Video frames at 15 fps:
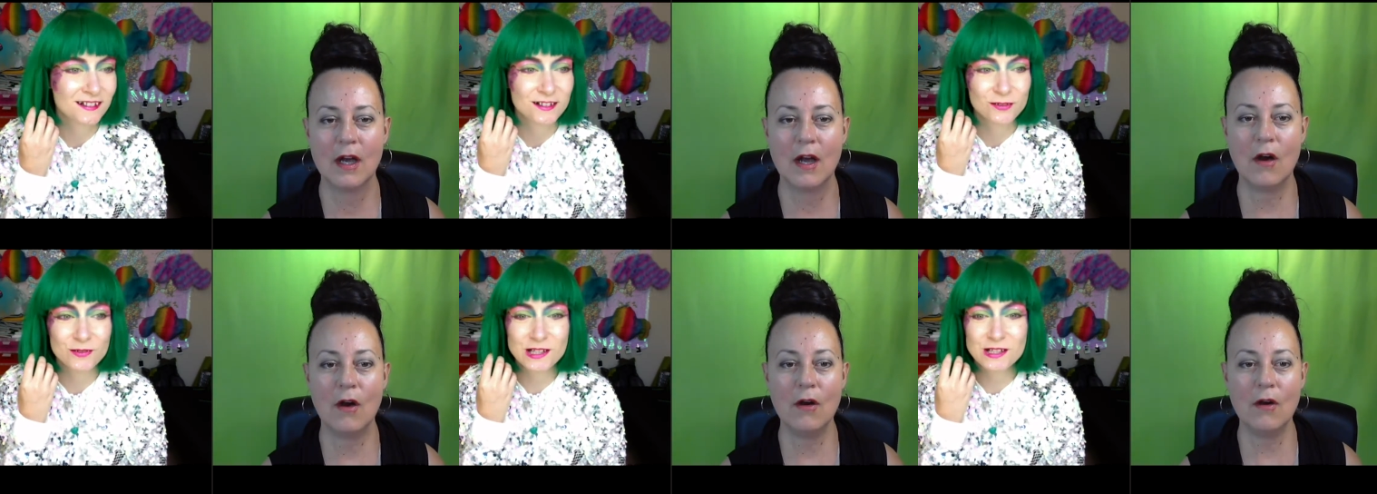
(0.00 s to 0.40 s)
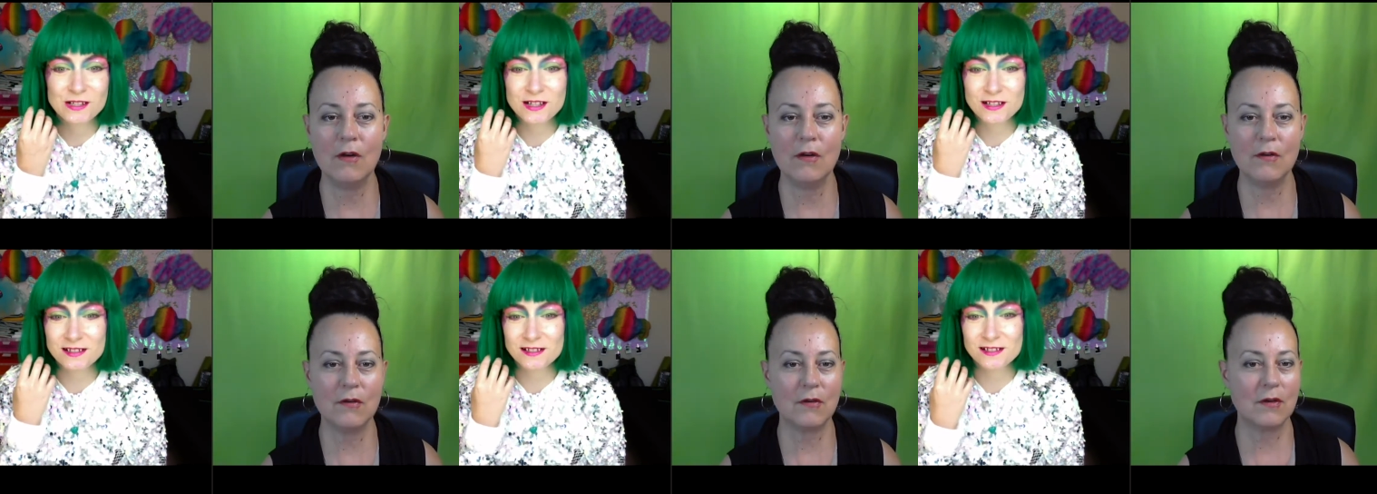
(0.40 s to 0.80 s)
Speaker 1: Oh. We
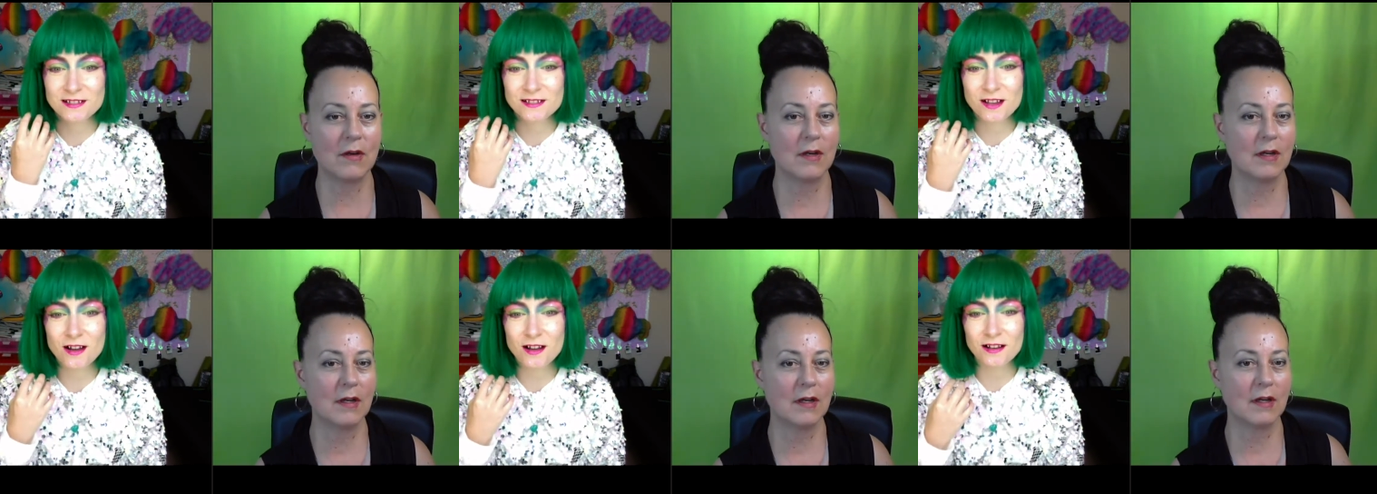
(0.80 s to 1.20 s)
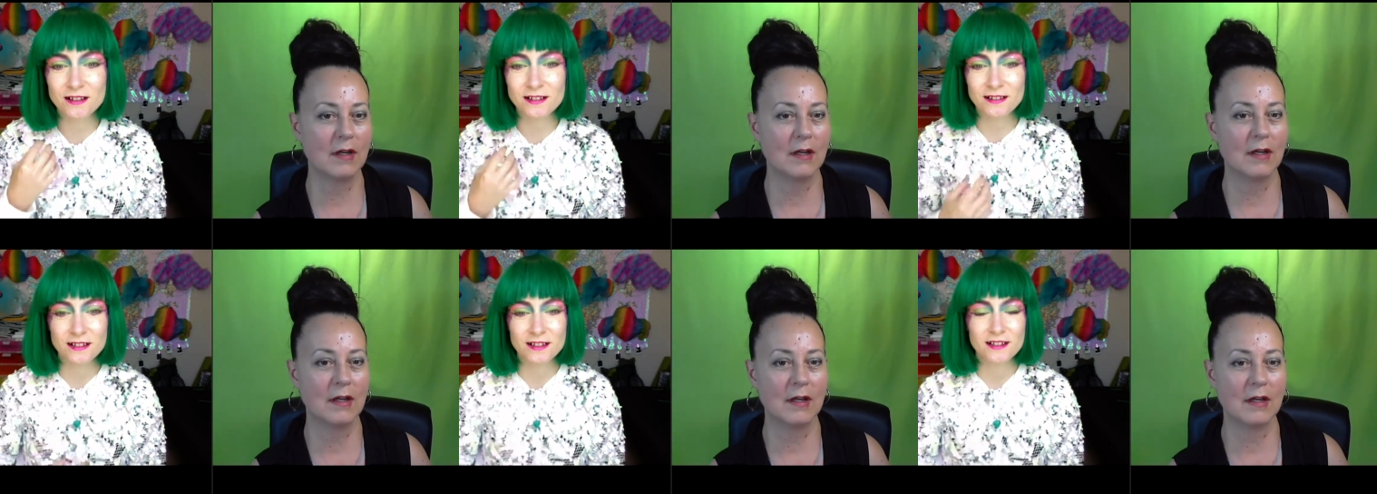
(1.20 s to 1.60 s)
just
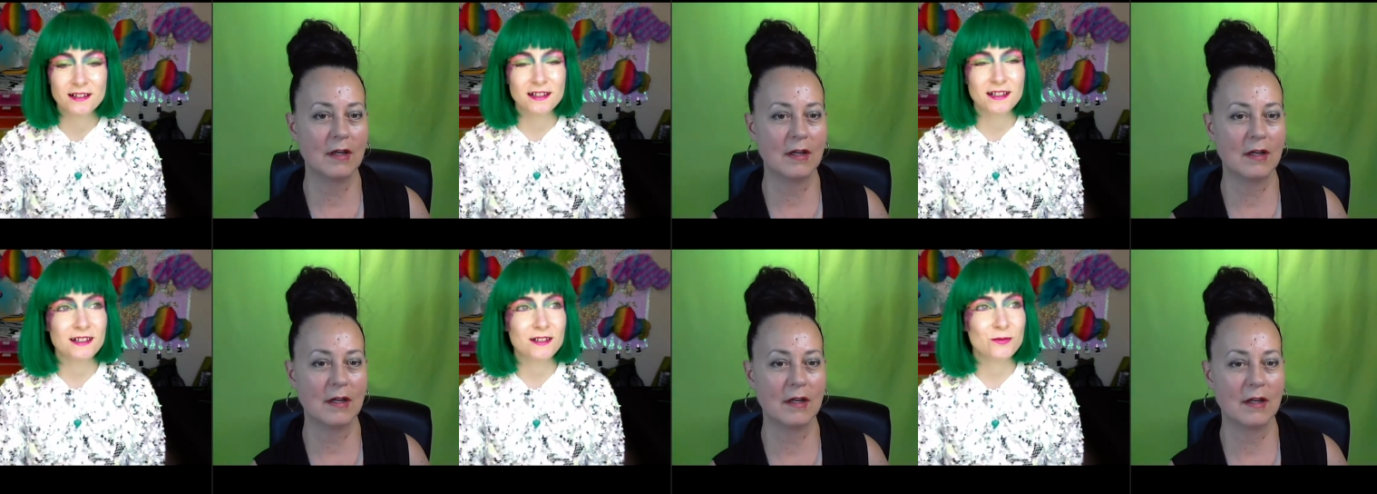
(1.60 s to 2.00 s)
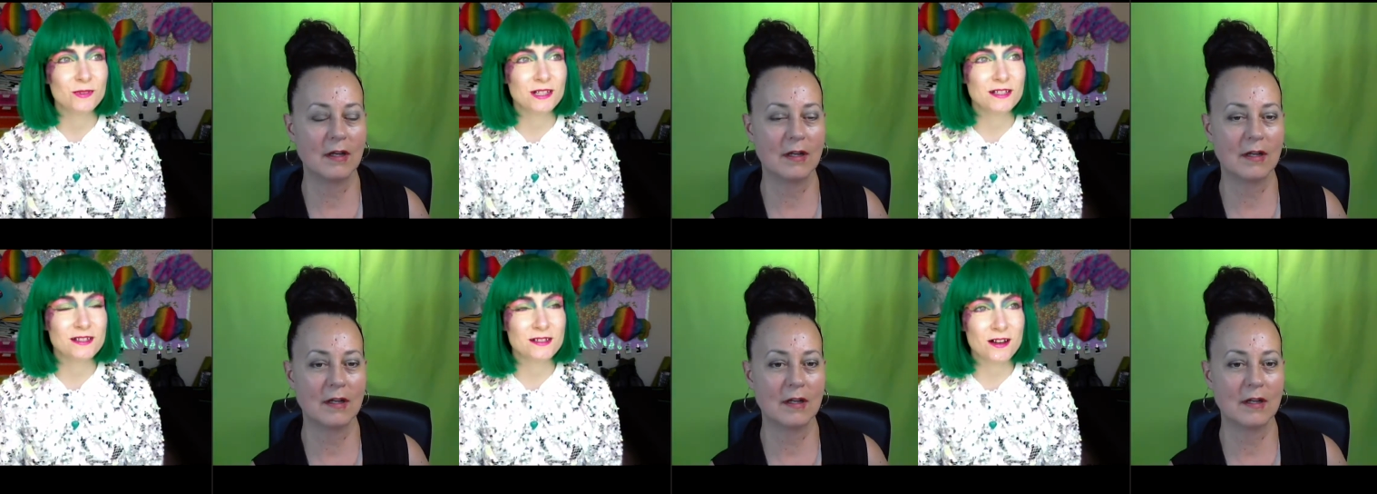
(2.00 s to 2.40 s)
saw,
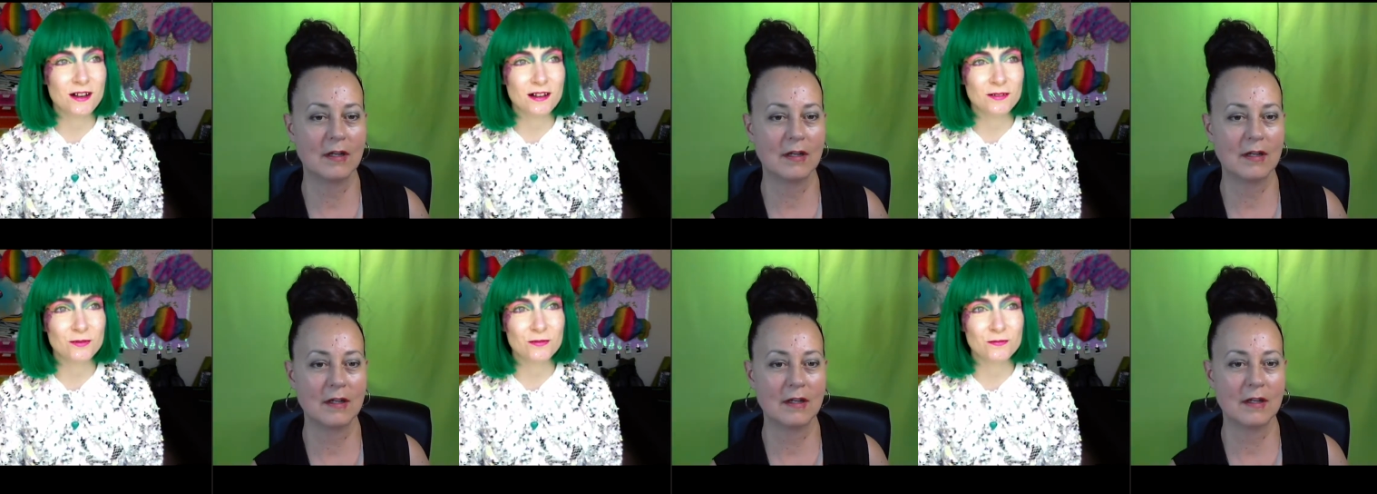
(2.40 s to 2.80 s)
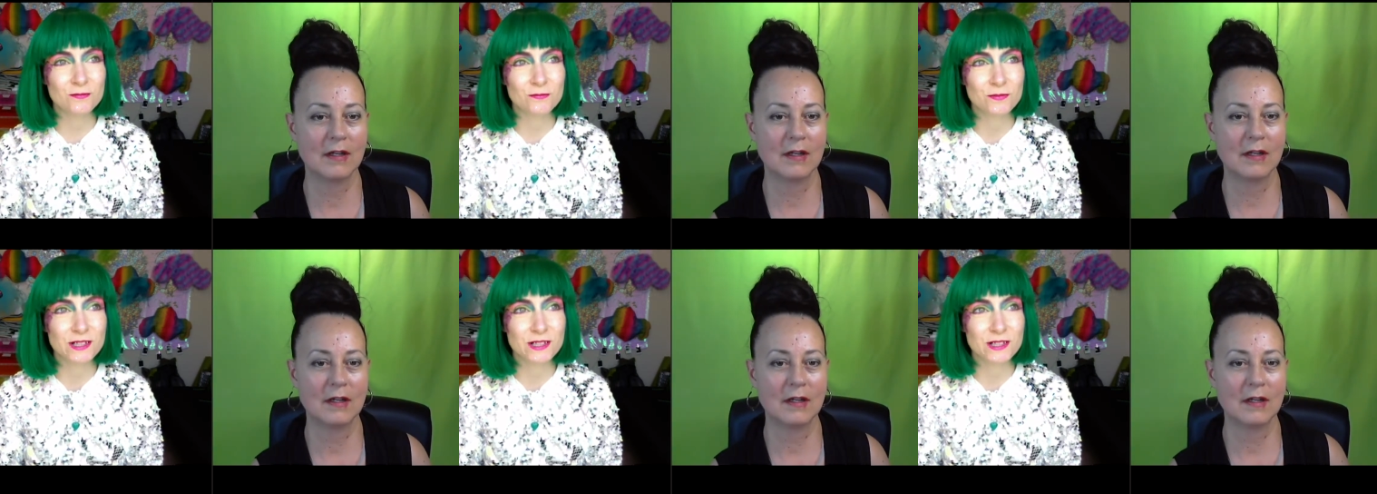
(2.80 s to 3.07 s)
we saw,